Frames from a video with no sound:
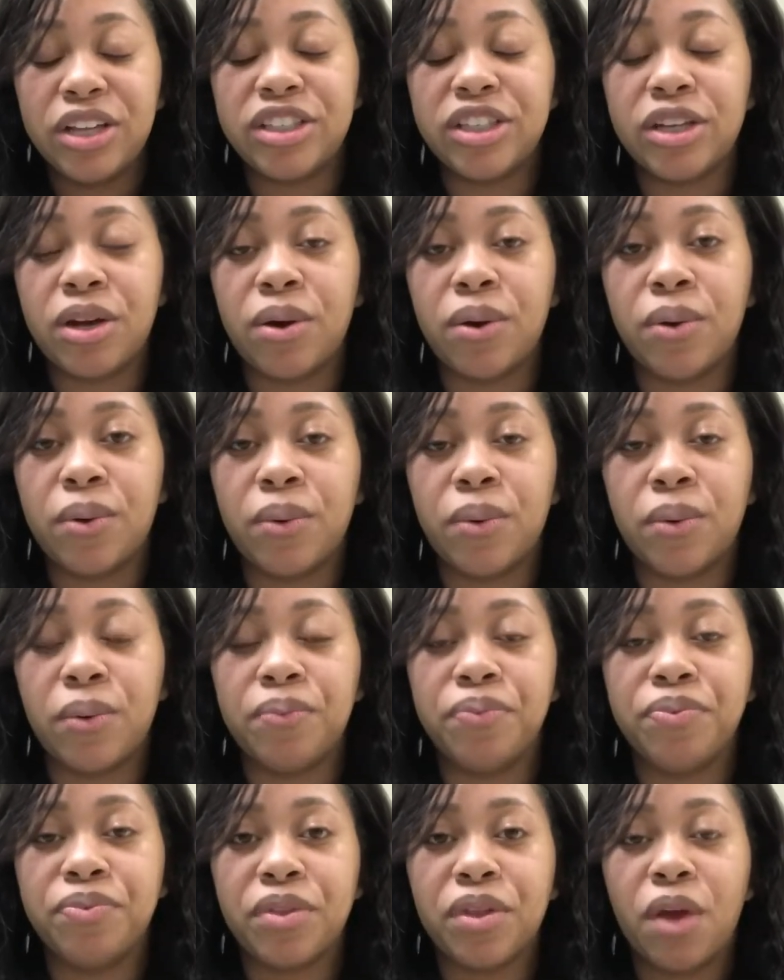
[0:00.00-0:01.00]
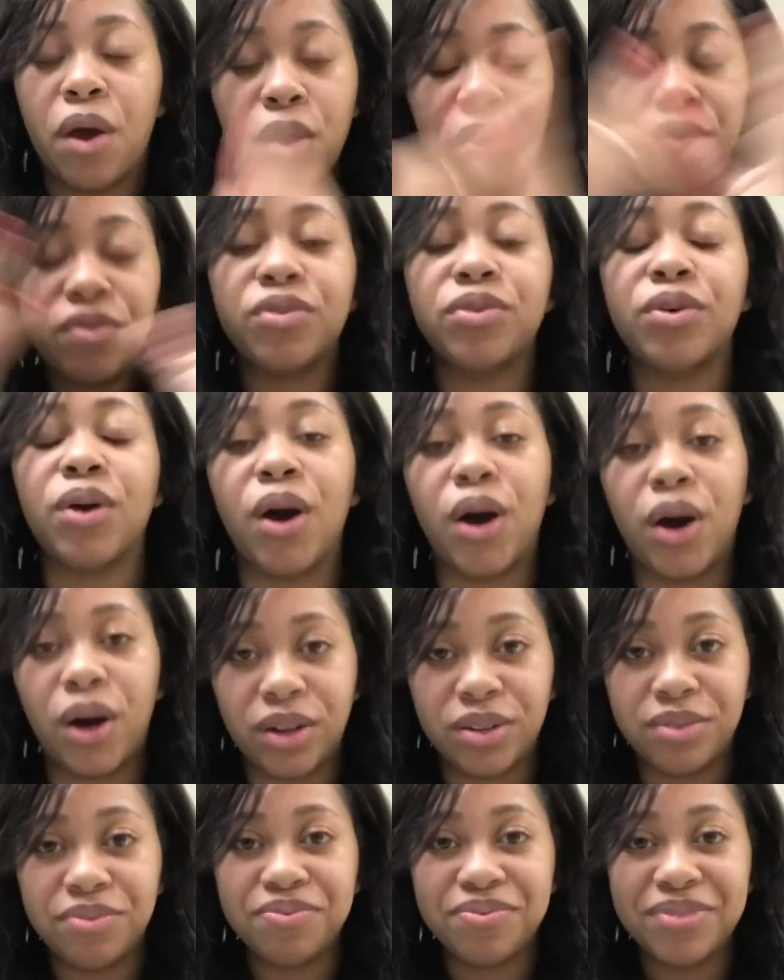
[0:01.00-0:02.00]
So
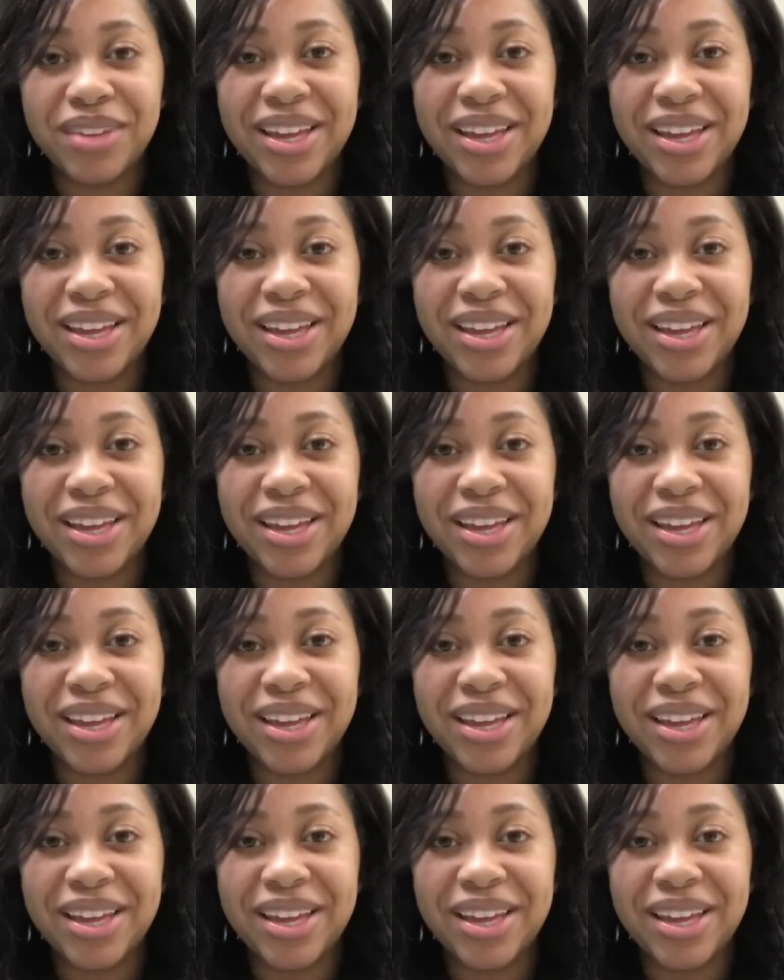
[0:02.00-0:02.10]
overall,